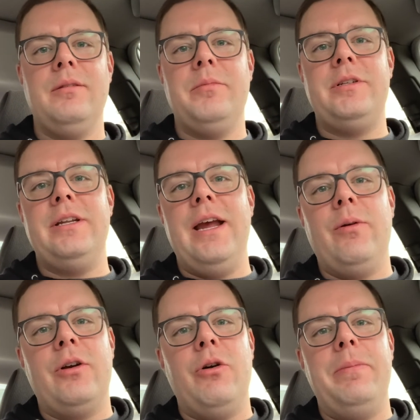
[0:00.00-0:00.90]
But today
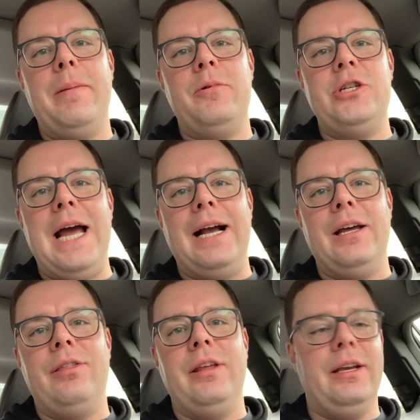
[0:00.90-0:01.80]
we're going pepper jack, I
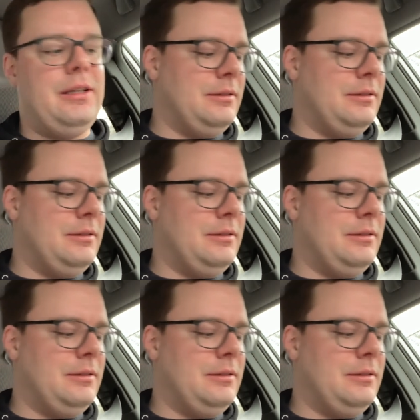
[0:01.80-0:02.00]
think.